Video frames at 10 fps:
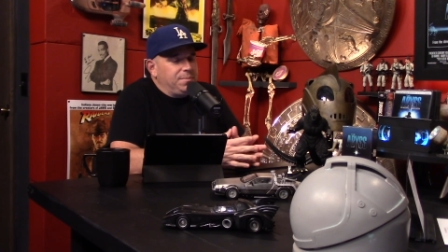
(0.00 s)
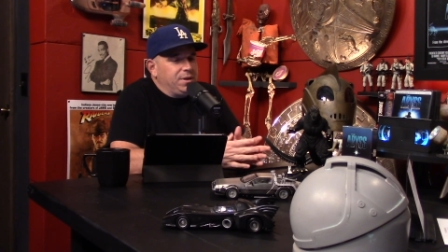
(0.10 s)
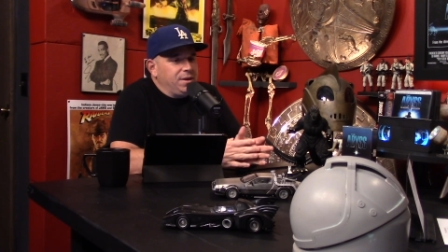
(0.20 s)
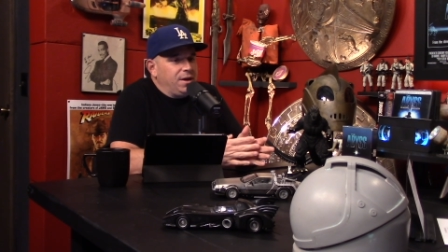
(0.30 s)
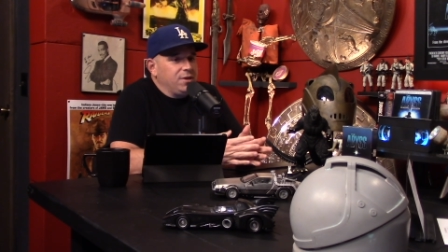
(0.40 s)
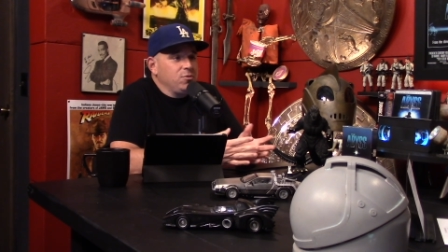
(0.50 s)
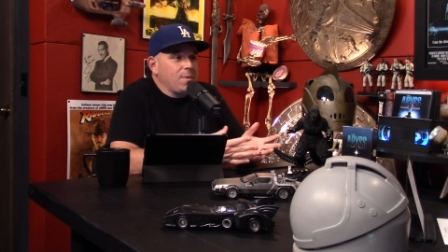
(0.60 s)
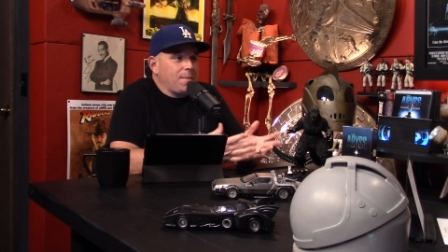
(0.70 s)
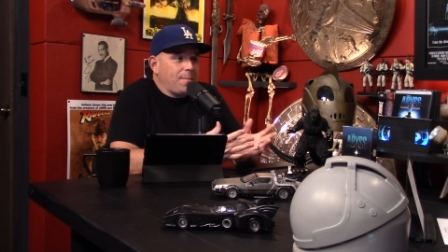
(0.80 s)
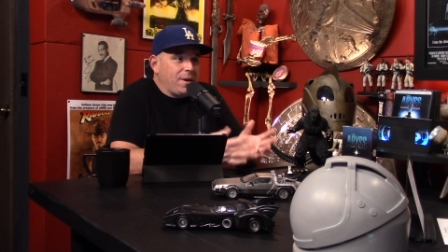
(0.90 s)
But I do
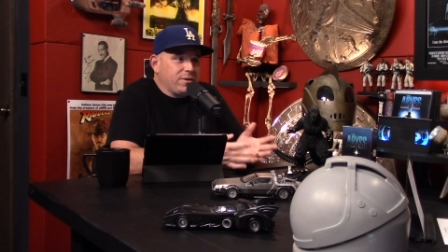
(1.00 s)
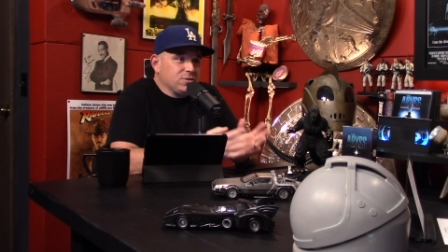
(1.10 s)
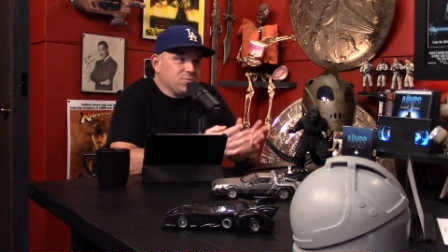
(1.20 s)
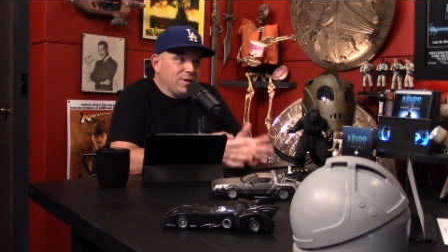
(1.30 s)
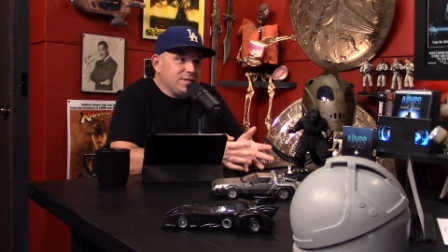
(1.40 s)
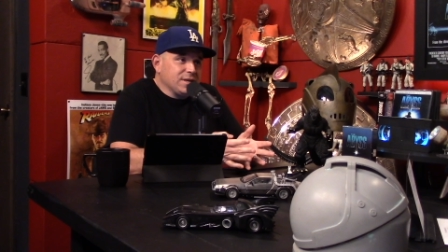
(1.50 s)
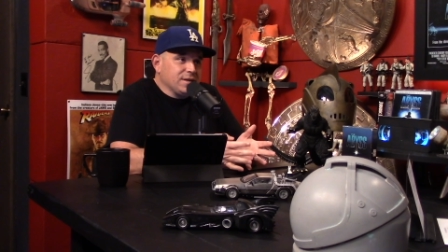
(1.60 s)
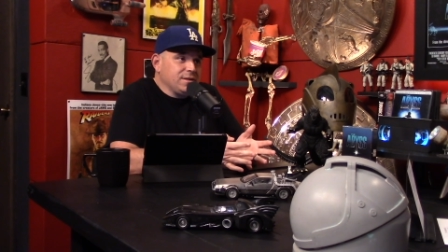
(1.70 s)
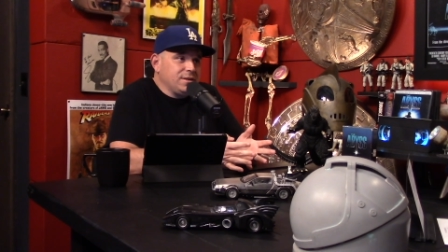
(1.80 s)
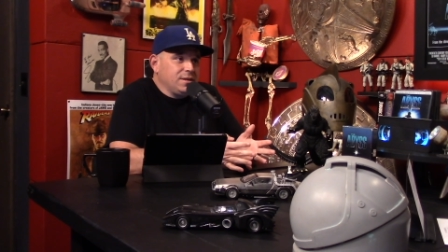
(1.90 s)
remember my parents renting
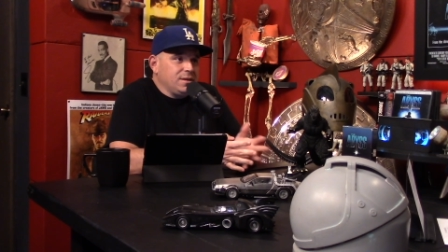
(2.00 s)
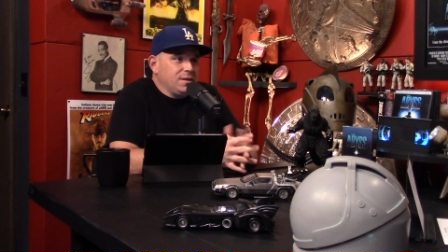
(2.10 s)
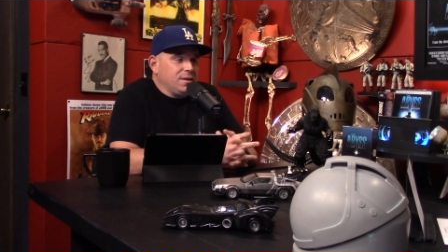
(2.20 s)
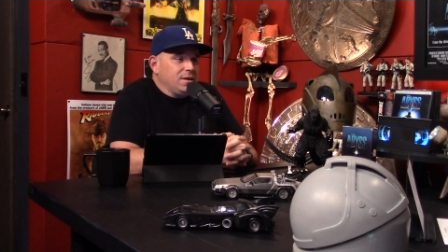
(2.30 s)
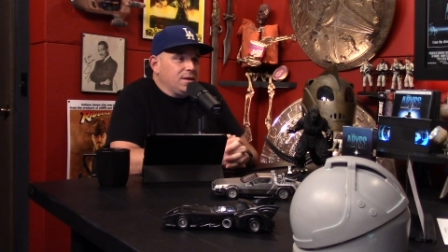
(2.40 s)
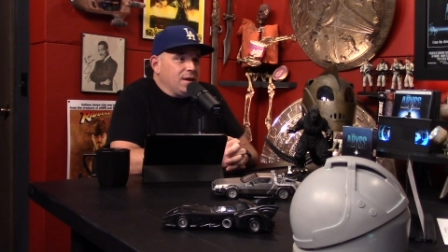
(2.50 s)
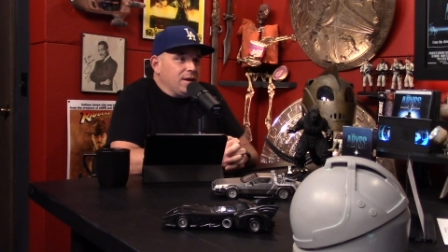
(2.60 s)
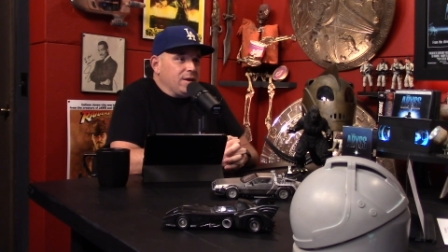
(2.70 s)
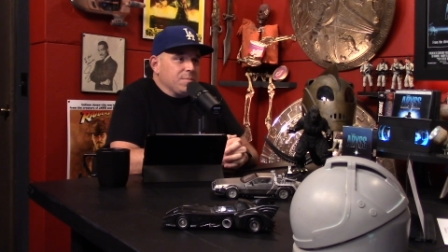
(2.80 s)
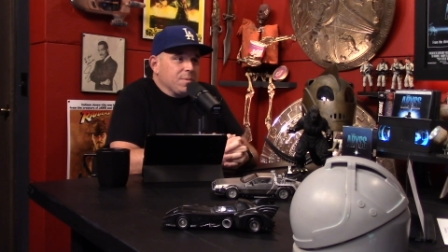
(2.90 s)
it,
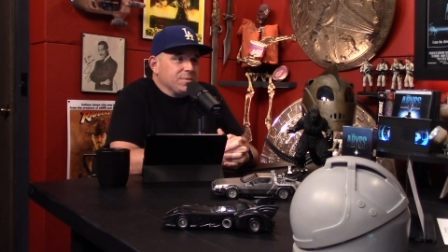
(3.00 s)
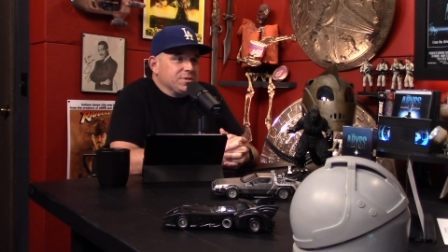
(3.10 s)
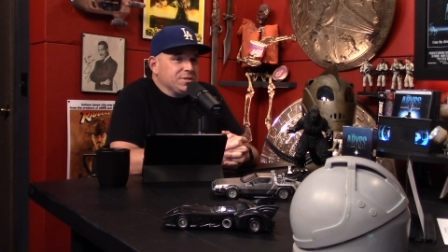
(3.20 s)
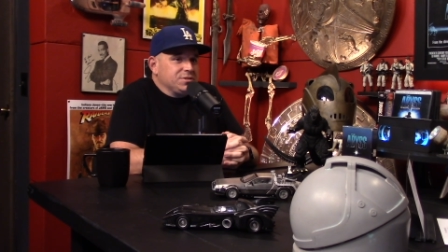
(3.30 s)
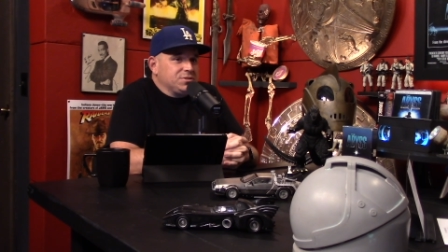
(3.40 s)
and I remember that,